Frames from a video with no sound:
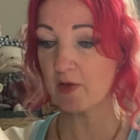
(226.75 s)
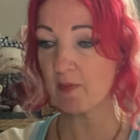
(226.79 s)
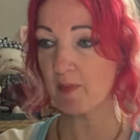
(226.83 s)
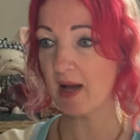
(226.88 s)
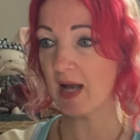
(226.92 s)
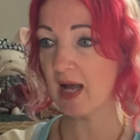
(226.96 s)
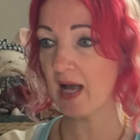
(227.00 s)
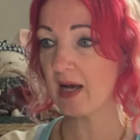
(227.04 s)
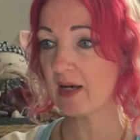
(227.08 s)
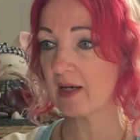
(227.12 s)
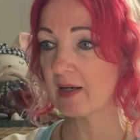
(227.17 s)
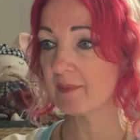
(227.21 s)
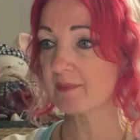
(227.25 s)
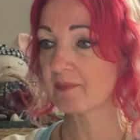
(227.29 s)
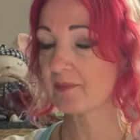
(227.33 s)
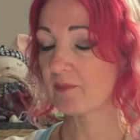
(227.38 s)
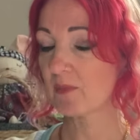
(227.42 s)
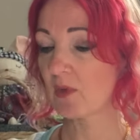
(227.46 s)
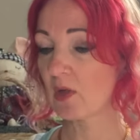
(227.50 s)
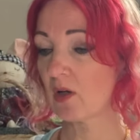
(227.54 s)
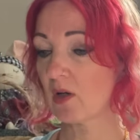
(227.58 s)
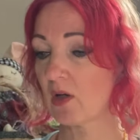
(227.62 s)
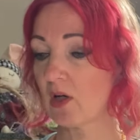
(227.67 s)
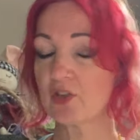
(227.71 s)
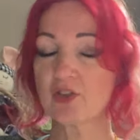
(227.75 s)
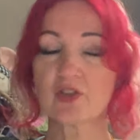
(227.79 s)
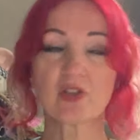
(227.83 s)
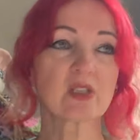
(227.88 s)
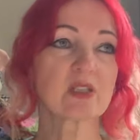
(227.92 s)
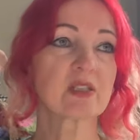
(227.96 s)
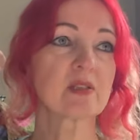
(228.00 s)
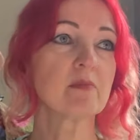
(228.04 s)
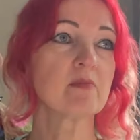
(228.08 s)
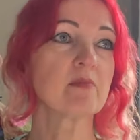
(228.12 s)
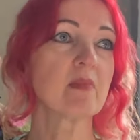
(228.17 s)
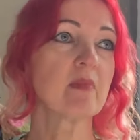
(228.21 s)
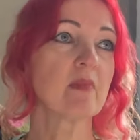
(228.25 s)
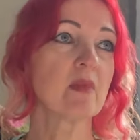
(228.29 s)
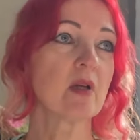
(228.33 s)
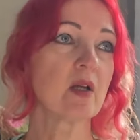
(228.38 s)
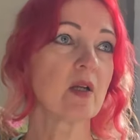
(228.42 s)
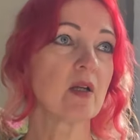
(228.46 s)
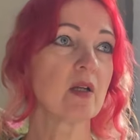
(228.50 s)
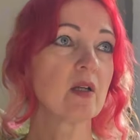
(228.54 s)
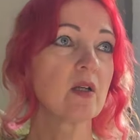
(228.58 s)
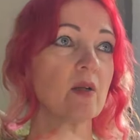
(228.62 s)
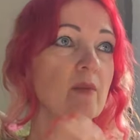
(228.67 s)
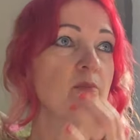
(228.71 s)
bag, I took some
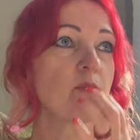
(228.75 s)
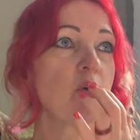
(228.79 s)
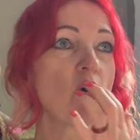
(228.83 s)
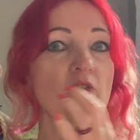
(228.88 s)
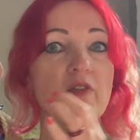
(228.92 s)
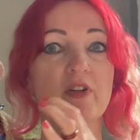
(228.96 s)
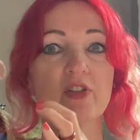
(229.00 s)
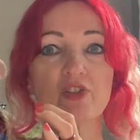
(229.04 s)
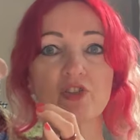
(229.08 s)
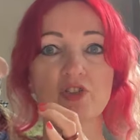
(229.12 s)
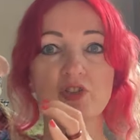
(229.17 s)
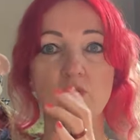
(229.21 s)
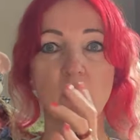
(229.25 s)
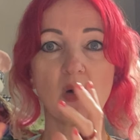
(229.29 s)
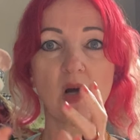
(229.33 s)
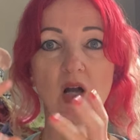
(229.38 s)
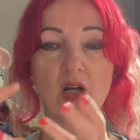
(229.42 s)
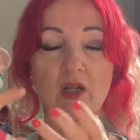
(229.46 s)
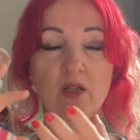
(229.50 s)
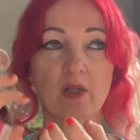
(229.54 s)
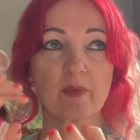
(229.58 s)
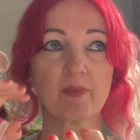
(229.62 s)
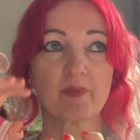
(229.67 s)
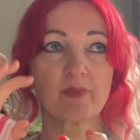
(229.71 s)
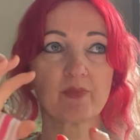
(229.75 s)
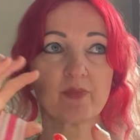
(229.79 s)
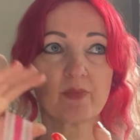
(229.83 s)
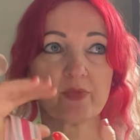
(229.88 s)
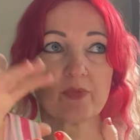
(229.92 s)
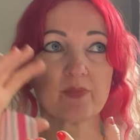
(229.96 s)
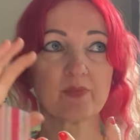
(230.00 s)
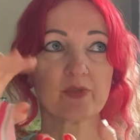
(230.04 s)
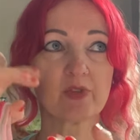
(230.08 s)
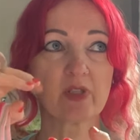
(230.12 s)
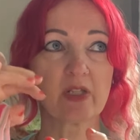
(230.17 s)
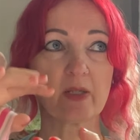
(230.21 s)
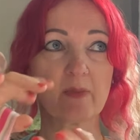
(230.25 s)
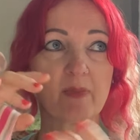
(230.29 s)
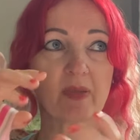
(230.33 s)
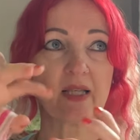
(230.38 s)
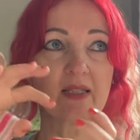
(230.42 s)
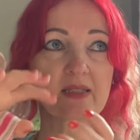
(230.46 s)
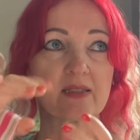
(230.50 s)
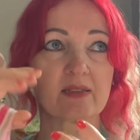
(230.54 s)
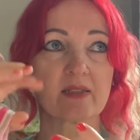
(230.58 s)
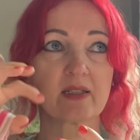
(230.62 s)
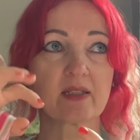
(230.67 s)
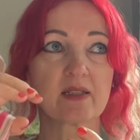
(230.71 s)
porridge to work in a
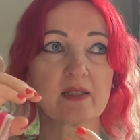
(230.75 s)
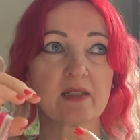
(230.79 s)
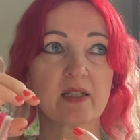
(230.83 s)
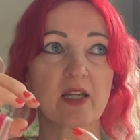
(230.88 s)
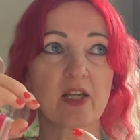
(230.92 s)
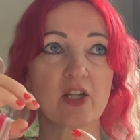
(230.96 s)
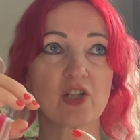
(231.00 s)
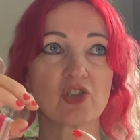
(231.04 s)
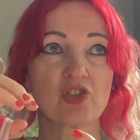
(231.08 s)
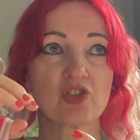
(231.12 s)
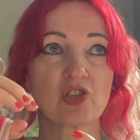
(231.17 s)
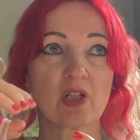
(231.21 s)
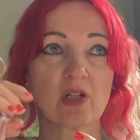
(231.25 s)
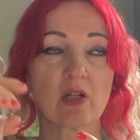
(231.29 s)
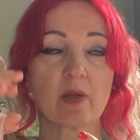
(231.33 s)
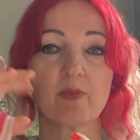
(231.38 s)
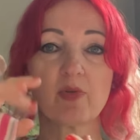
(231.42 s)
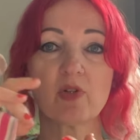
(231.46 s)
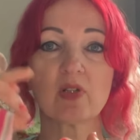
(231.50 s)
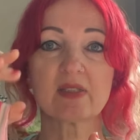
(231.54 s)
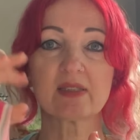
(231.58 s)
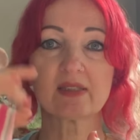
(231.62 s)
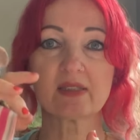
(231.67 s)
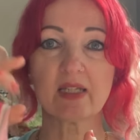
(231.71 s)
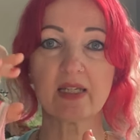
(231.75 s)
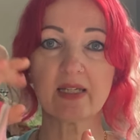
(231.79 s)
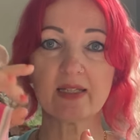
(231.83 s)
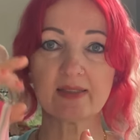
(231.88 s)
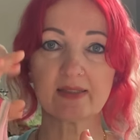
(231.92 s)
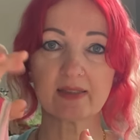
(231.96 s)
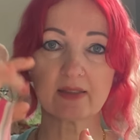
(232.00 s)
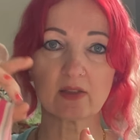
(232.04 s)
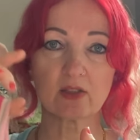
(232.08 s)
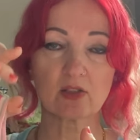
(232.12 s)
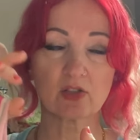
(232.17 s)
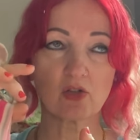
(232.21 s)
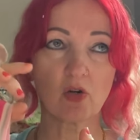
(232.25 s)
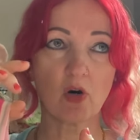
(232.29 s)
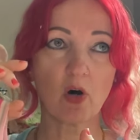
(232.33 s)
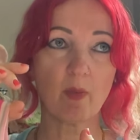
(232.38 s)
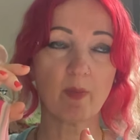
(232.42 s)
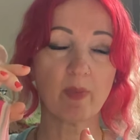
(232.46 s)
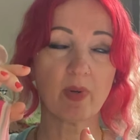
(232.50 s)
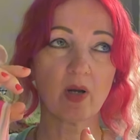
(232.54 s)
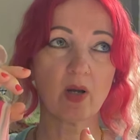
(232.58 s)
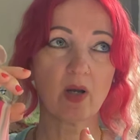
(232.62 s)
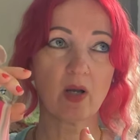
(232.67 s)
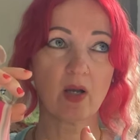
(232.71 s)
plastic dish, and I put seeds in the
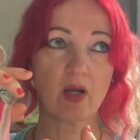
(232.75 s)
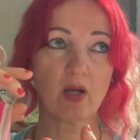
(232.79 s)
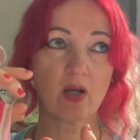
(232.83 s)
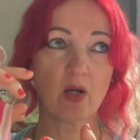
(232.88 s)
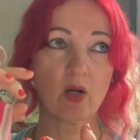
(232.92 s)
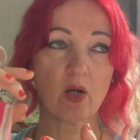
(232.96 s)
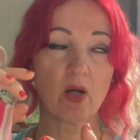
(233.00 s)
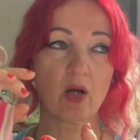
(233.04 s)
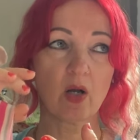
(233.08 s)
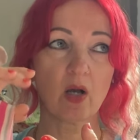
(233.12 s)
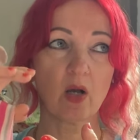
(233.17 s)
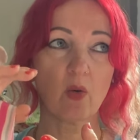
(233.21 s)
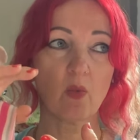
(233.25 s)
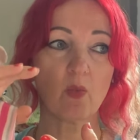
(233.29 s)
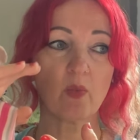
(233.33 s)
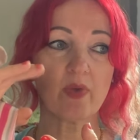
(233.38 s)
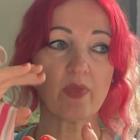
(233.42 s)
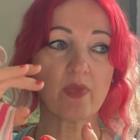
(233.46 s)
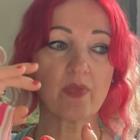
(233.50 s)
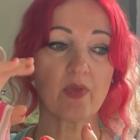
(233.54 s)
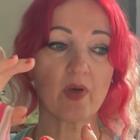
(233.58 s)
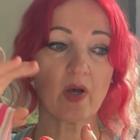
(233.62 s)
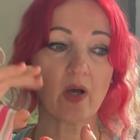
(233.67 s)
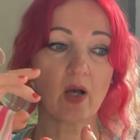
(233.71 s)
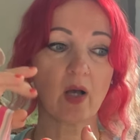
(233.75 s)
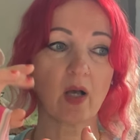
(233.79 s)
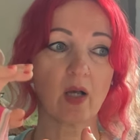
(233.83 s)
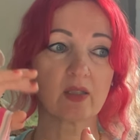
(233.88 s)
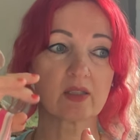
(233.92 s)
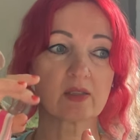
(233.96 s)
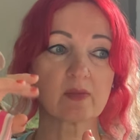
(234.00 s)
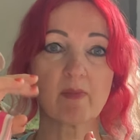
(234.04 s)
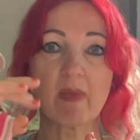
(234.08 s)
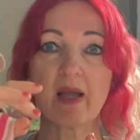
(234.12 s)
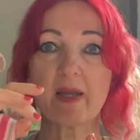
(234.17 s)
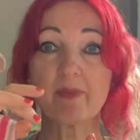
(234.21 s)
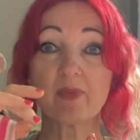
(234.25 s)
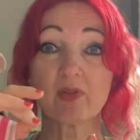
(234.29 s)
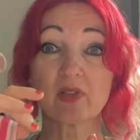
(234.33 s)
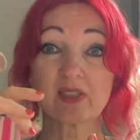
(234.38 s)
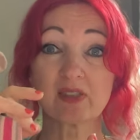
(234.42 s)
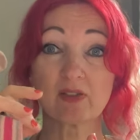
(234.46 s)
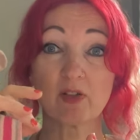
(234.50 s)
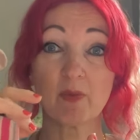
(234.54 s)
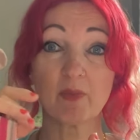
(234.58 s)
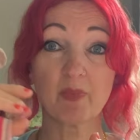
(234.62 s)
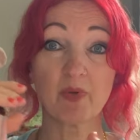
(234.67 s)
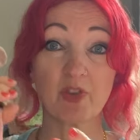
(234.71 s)
top with some maple
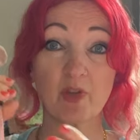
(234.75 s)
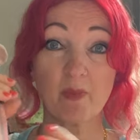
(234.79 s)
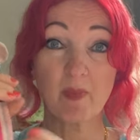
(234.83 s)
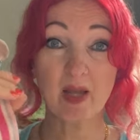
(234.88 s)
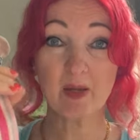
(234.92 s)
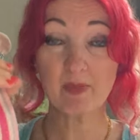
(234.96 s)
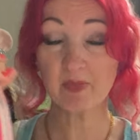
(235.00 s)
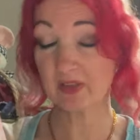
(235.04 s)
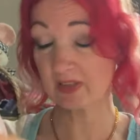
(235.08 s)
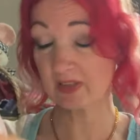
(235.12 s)
syrup, but the maple